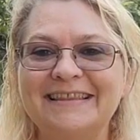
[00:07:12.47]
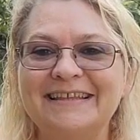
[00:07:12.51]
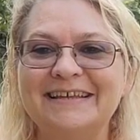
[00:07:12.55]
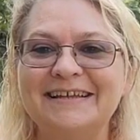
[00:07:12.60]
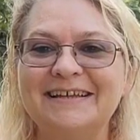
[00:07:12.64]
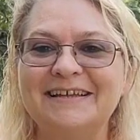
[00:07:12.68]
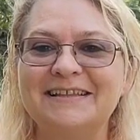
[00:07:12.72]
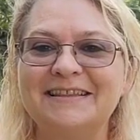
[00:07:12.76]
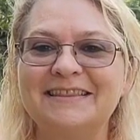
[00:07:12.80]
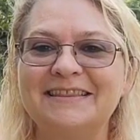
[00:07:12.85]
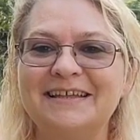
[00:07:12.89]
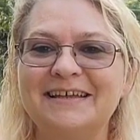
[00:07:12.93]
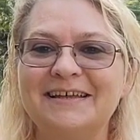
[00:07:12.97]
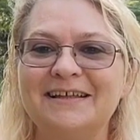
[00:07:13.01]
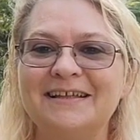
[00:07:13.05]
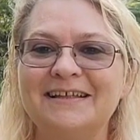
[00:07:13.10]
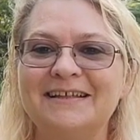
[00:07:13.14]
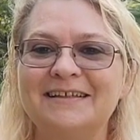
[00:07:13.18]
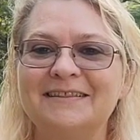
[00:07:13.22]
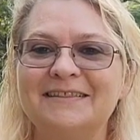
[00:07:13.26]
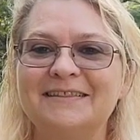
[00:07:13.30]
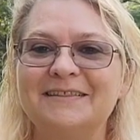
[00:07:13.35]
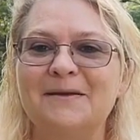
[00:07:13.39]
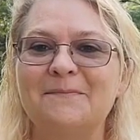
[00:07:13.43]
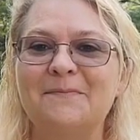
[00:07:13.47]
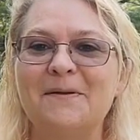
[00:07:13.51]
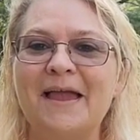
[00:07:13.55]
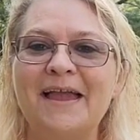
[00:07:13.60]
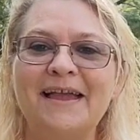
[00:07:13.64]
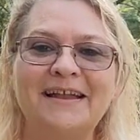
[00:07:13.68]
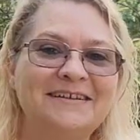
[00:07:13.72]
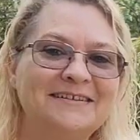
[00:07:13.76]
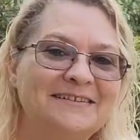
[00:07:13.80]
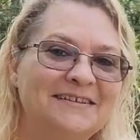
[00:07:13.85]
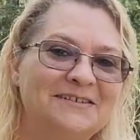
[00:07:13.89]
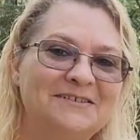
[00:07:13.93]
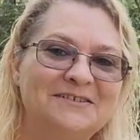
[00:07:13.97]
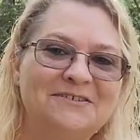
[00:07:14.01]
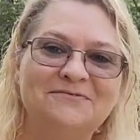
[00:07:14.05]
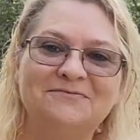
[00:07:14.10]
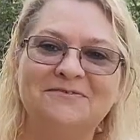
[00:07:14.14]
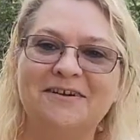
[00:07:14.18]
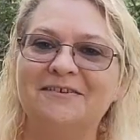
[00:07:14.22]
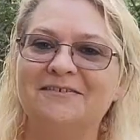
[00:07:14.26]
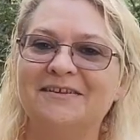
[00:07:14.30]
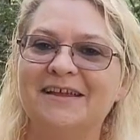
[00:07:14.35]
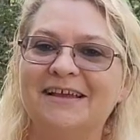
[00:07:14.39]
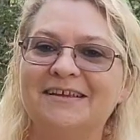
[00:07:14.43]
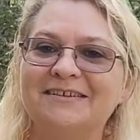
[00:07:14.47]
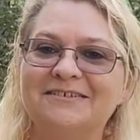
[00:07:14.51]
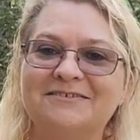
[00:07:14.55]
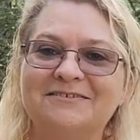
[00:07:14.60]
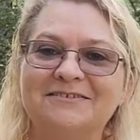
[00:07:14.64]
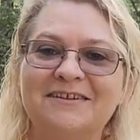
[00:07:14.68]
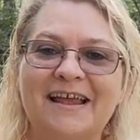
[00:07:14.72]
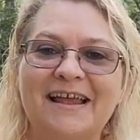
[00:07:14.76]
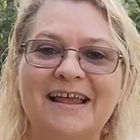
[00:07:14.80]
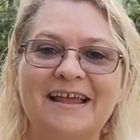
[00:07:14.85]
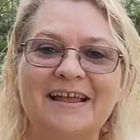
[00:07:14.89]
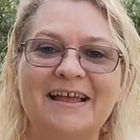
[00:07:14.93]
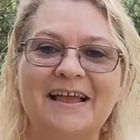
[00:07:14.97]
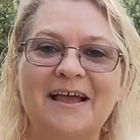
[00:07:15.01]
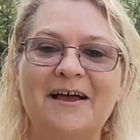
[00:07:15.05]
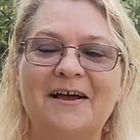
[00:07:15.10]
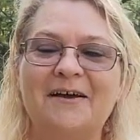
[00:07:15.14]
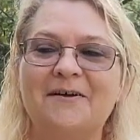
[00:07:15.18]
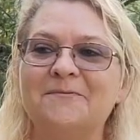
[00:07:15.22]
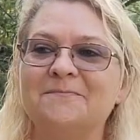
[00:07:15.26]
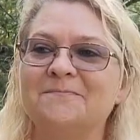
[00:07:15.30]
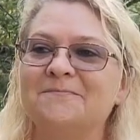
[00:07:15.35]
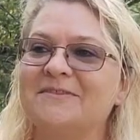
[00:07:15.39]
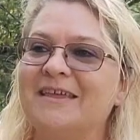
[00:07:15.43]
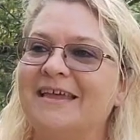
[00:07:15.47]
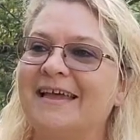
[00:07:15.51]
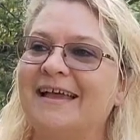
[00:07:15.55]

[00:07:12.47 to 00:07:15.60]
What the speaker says: the page that you wrote yesterday and go,